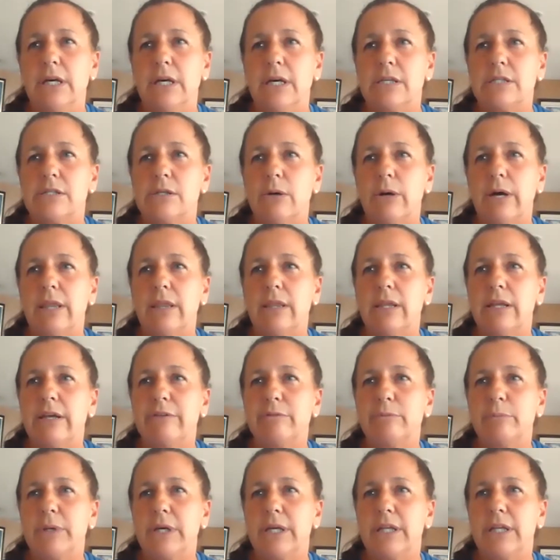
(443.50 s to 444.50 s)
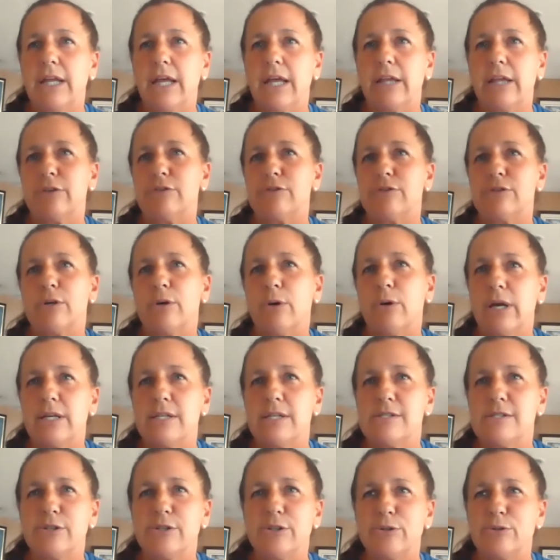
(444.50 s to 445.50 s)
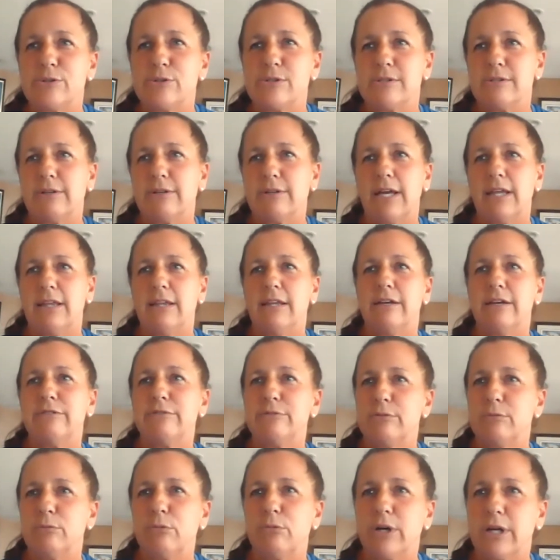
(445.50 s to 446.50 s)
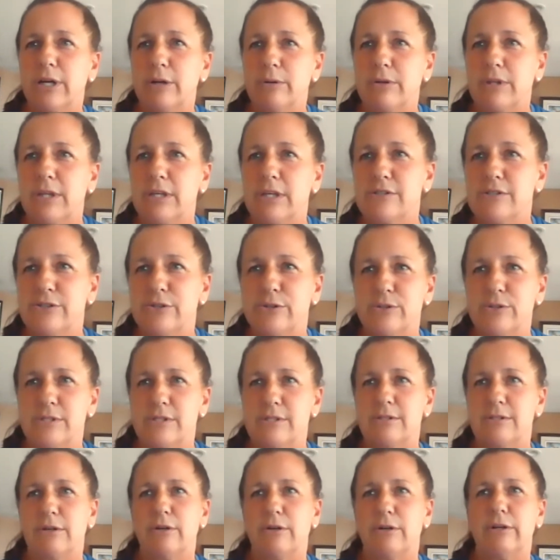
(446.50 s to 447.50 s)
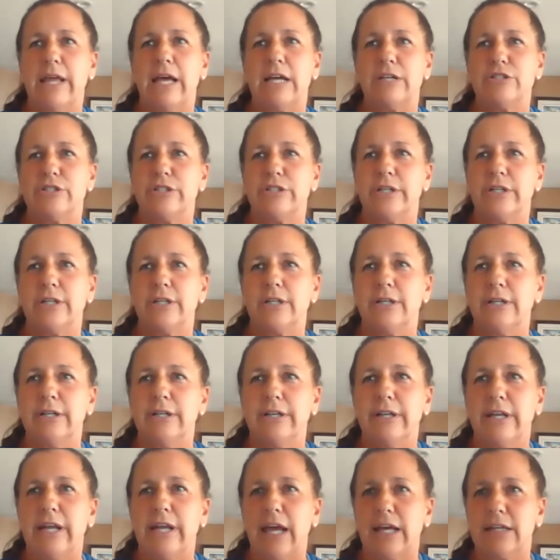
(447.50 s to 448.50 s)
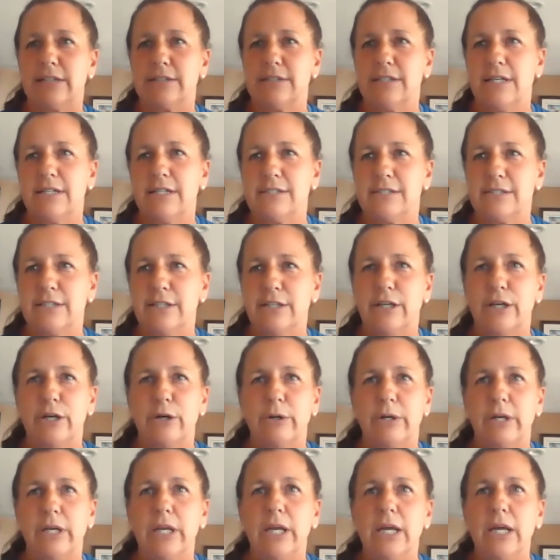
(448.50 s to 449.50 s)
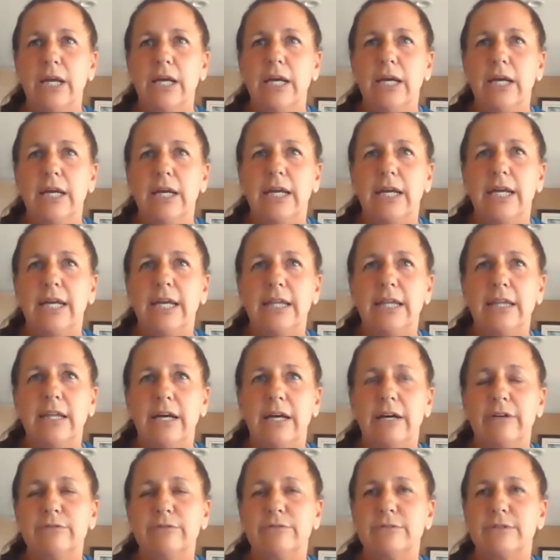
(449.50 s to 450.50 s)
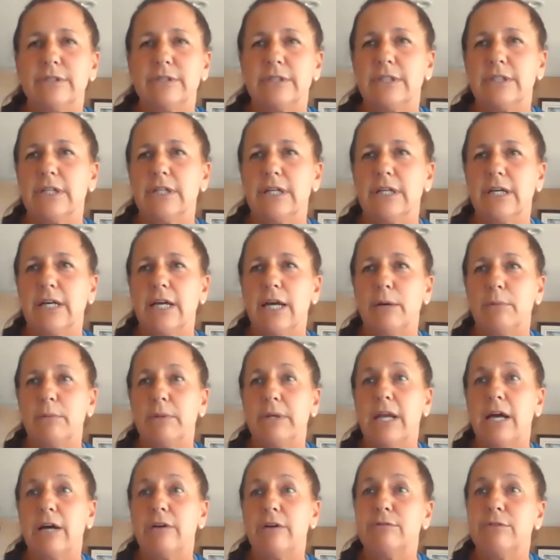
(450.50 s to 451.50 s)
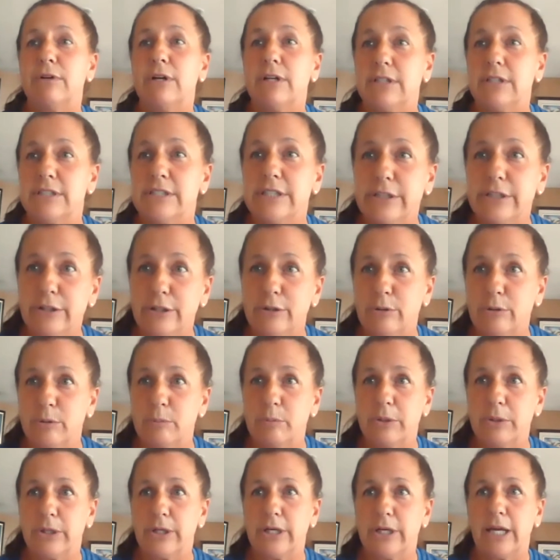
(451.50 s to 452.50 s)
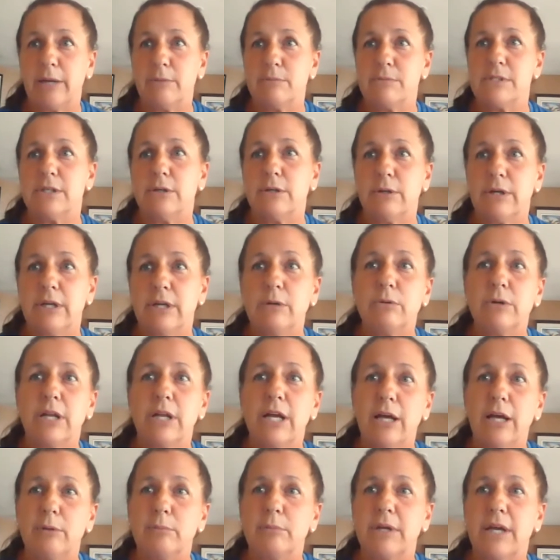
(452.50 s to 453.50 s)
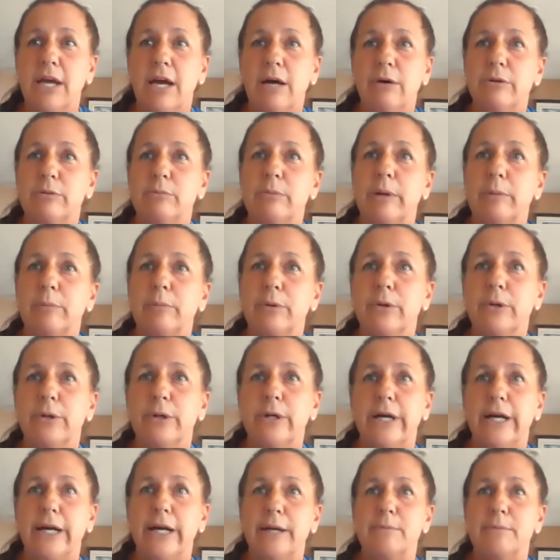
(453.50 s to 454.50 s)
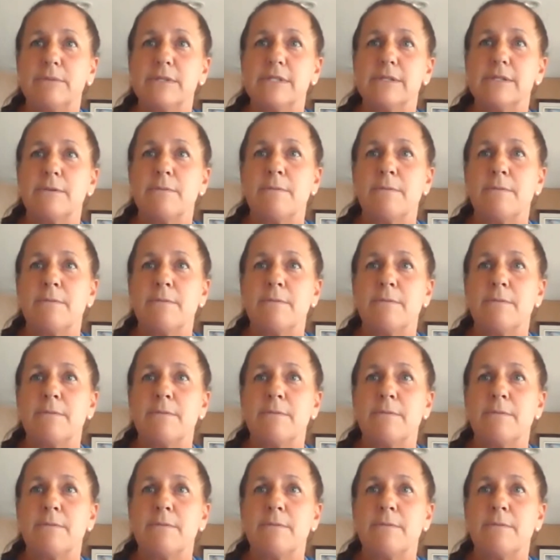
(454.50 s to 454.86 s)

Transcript: So I love being that. So Jesus, I loved working with Jesus last year in Access, you know, and he loved coming out and volunteering with Pure Games. So he would help me out with my programs.